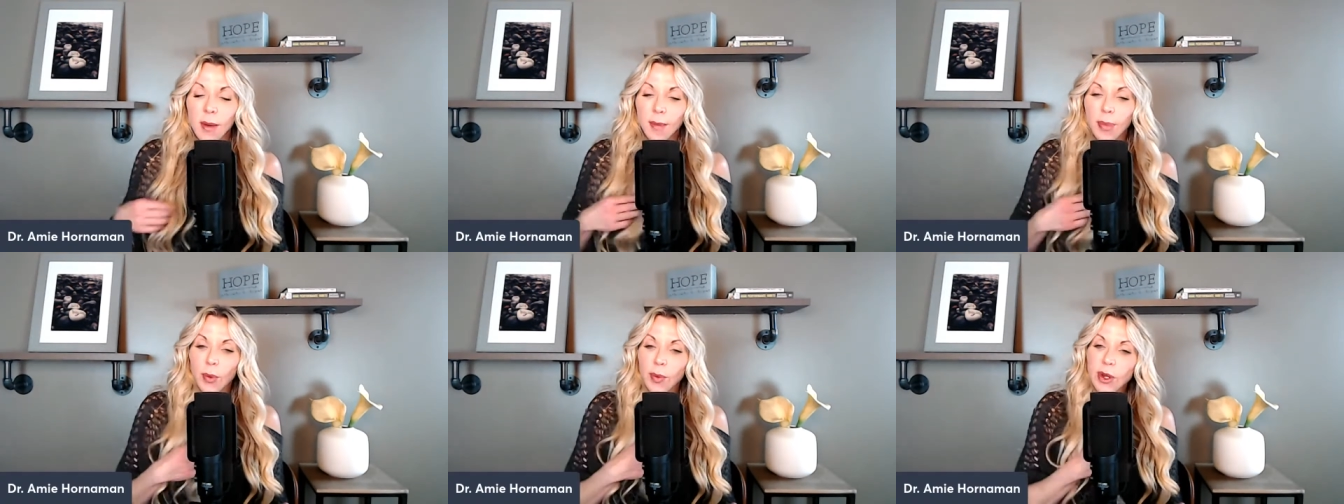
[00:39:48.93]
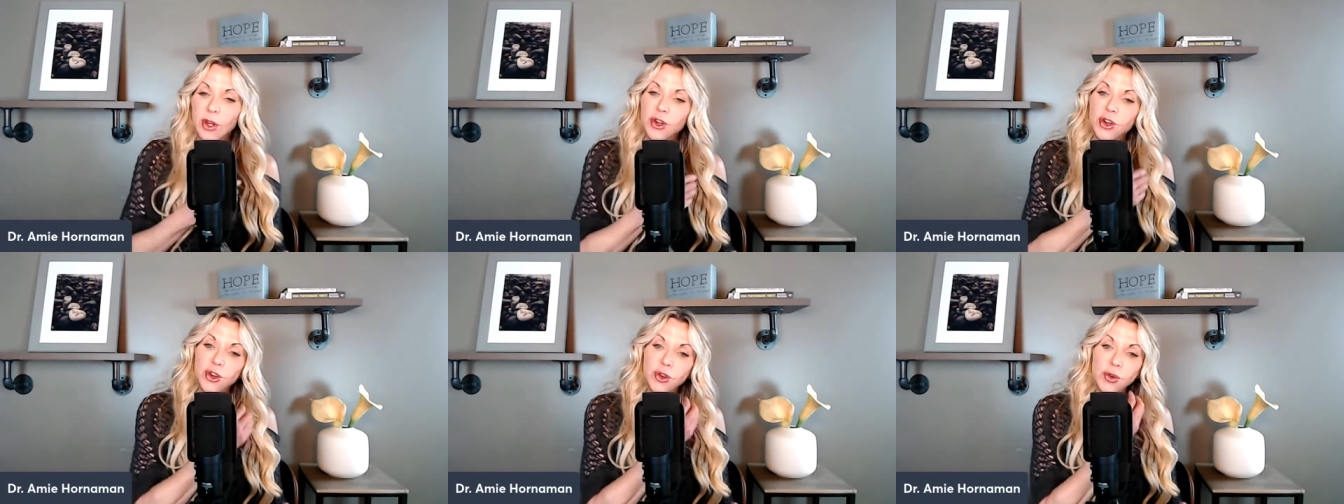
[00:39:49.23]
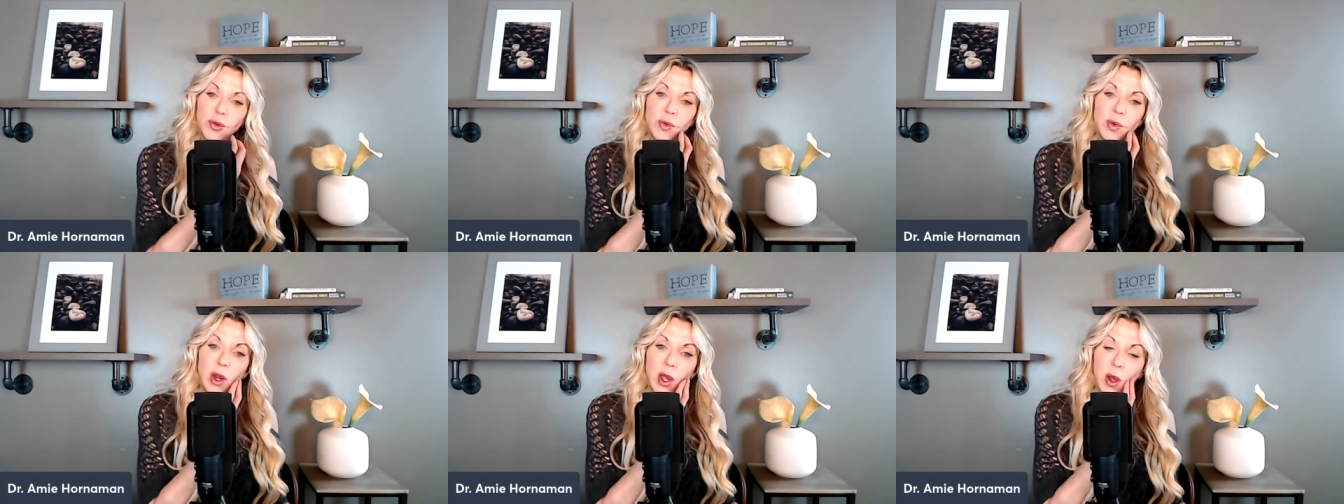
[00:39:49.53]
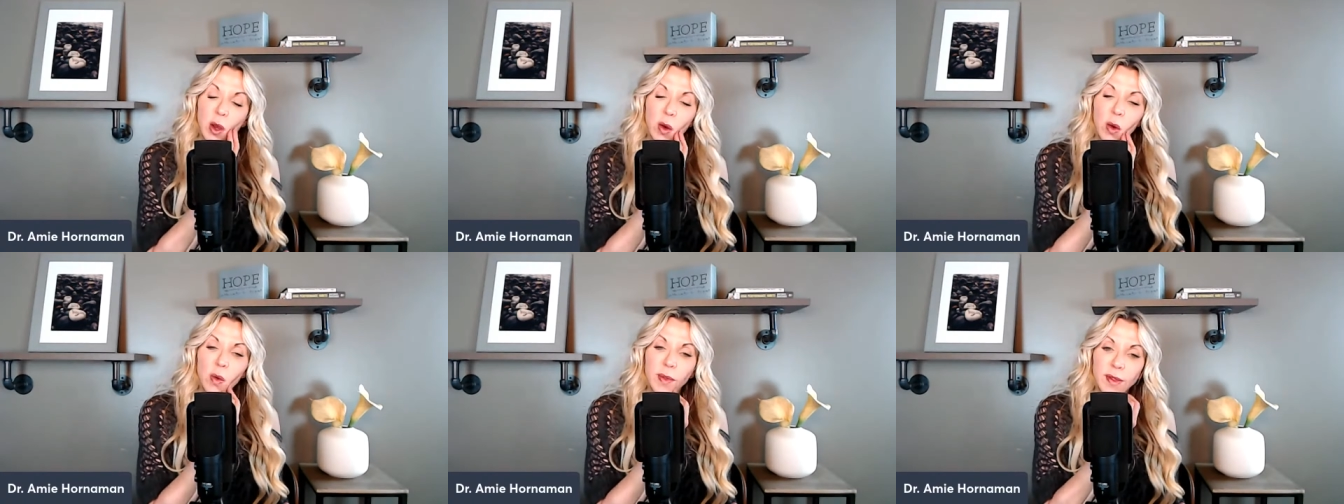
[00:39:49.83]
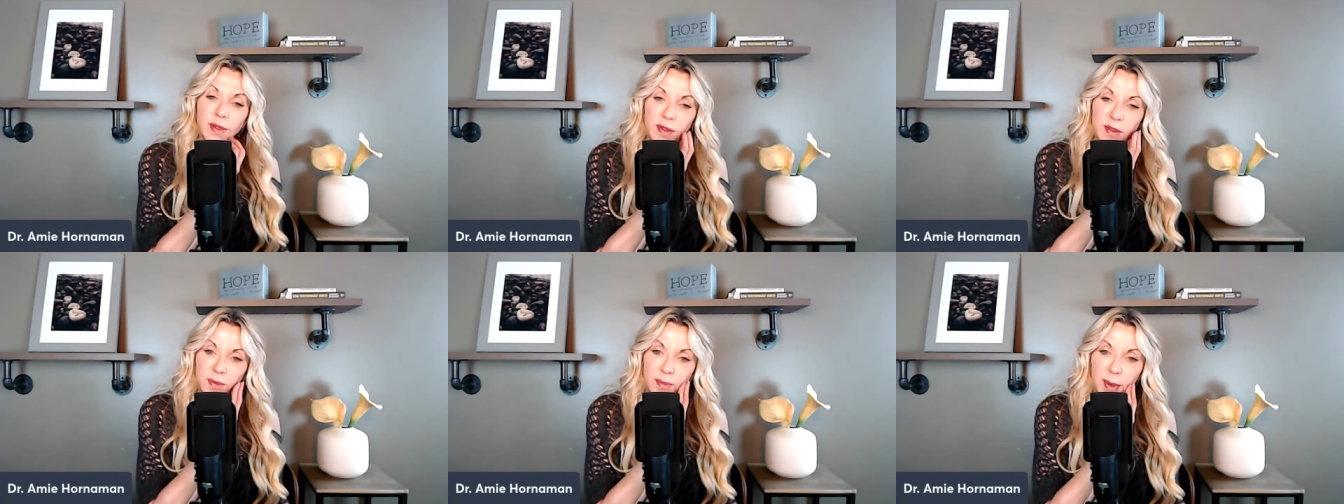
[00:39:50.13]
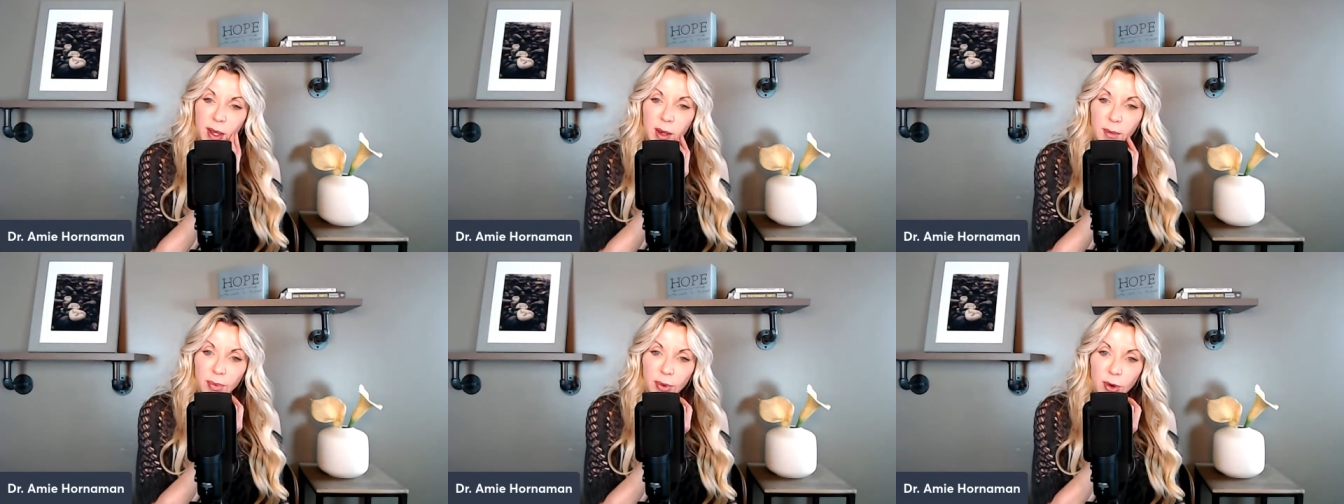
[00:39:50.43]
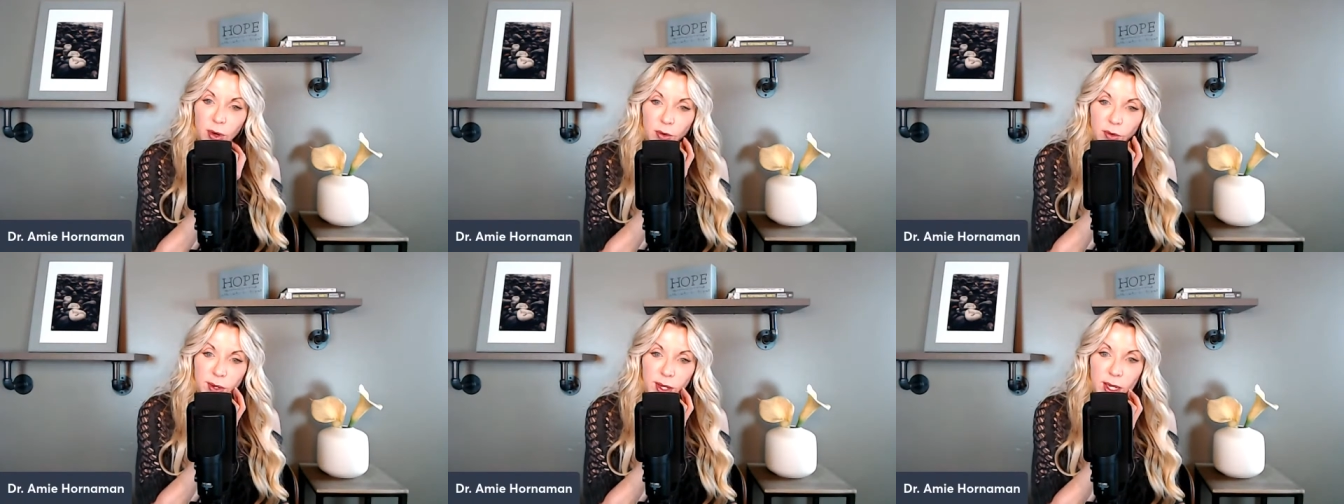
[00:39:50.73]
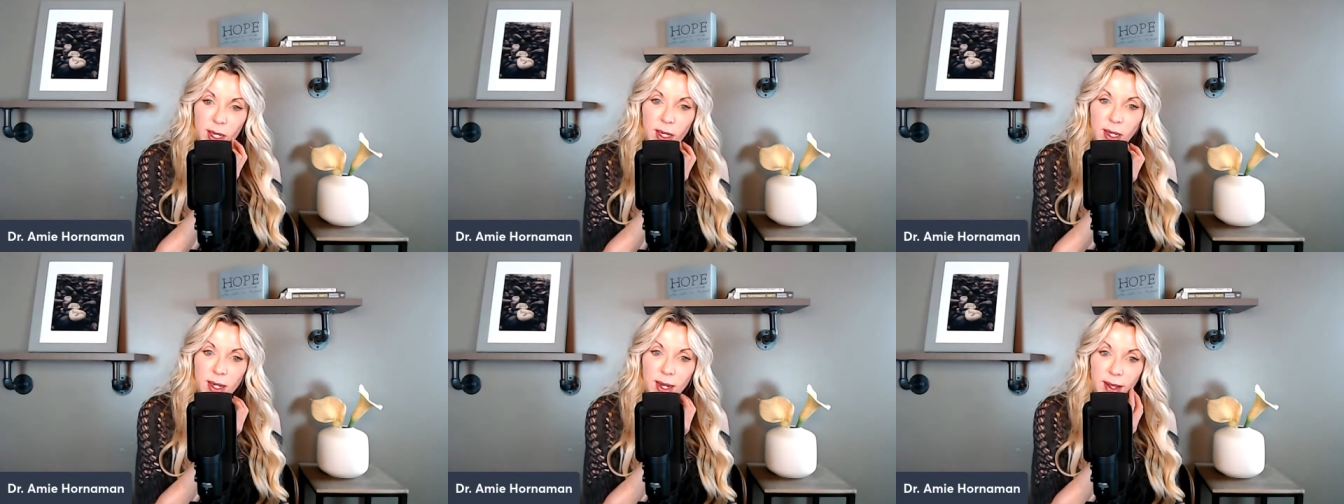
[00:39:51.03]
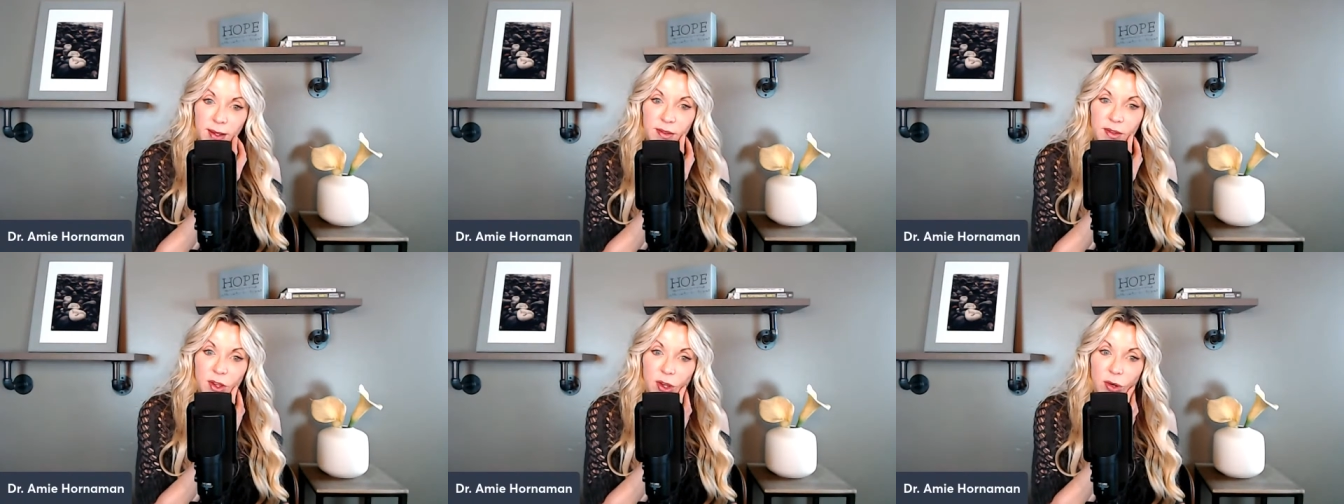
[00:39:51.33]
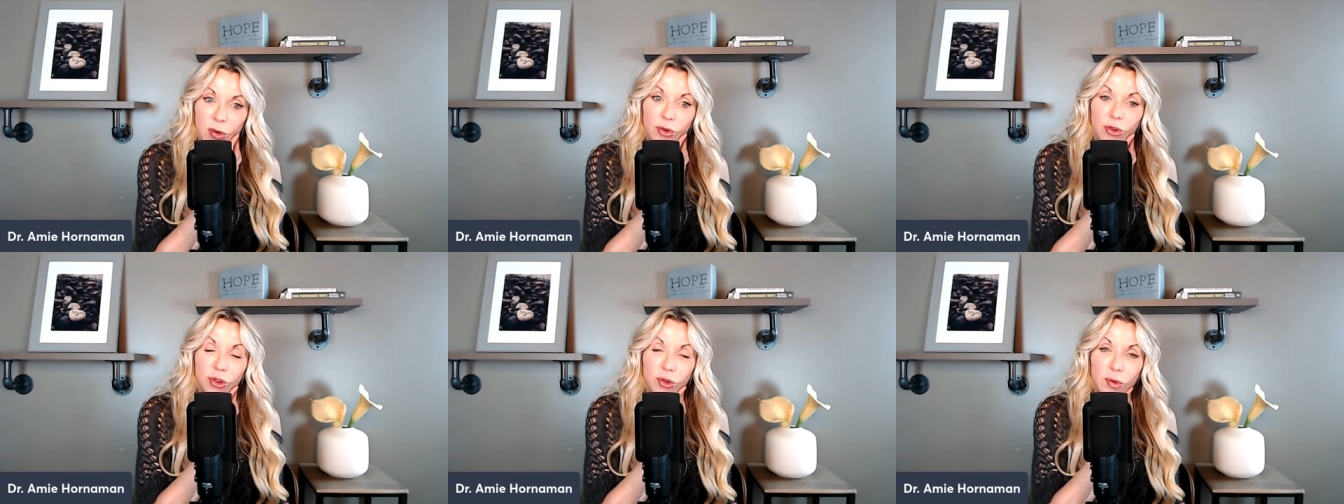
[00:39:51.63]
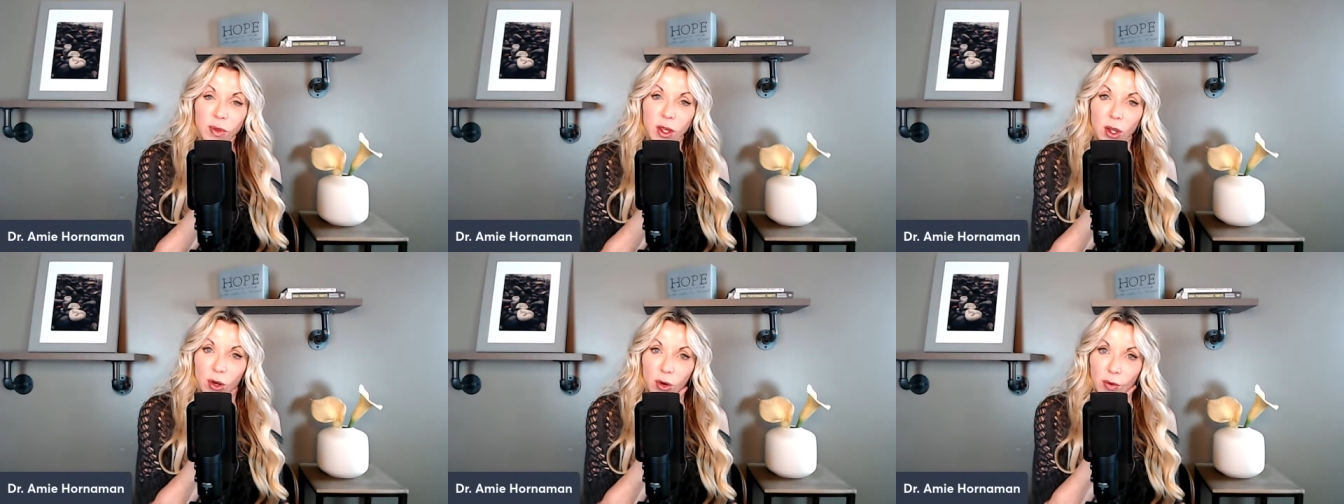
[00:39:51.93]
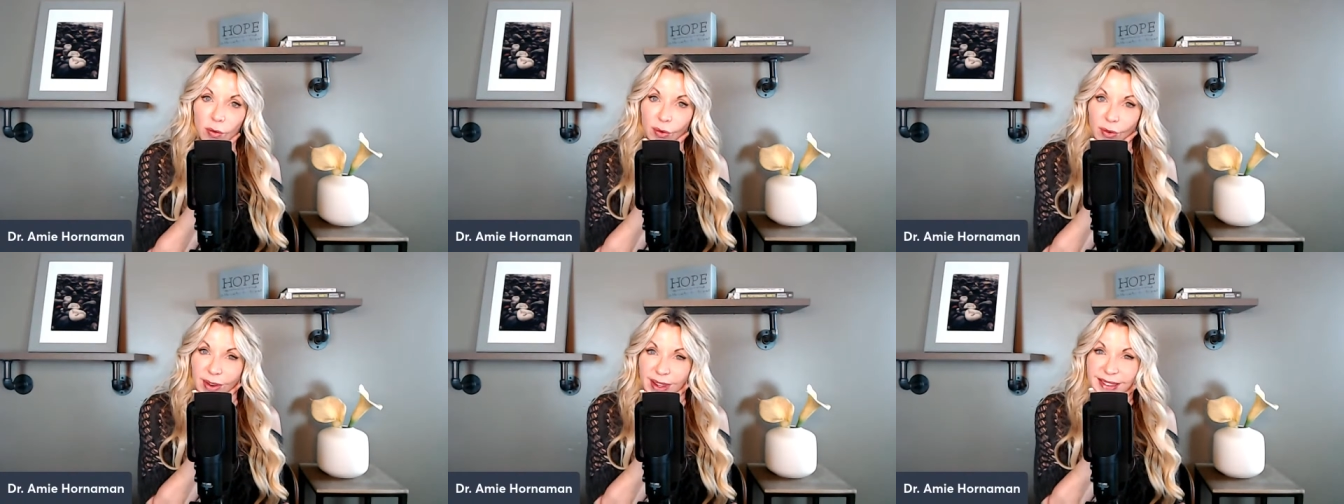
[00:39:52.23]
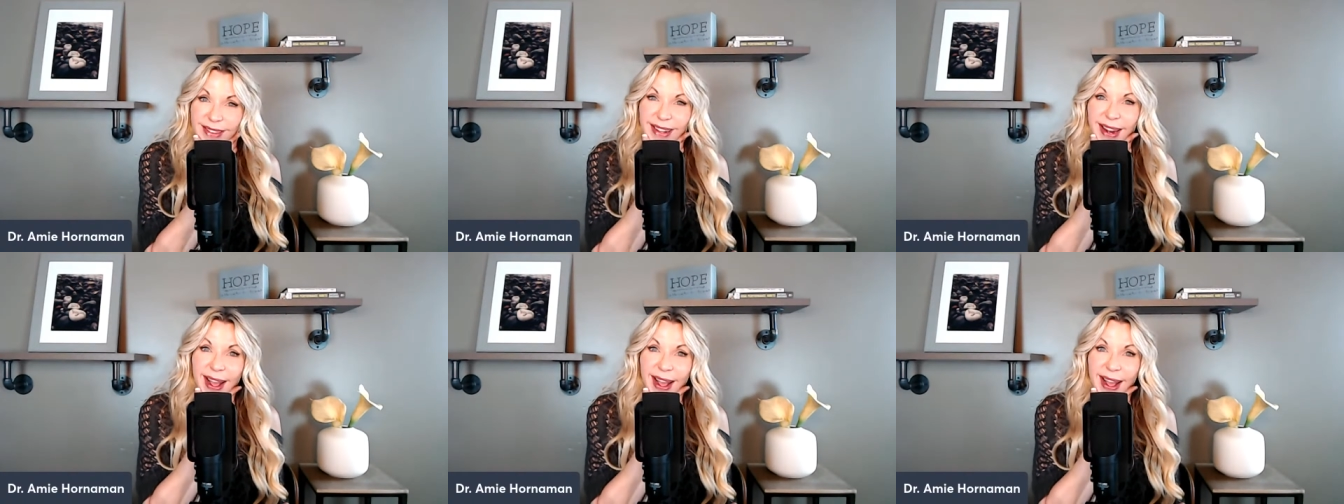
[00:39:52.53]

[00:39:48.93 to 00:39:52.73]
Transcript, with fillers: But we do know that the spike protein does go to the ovaries.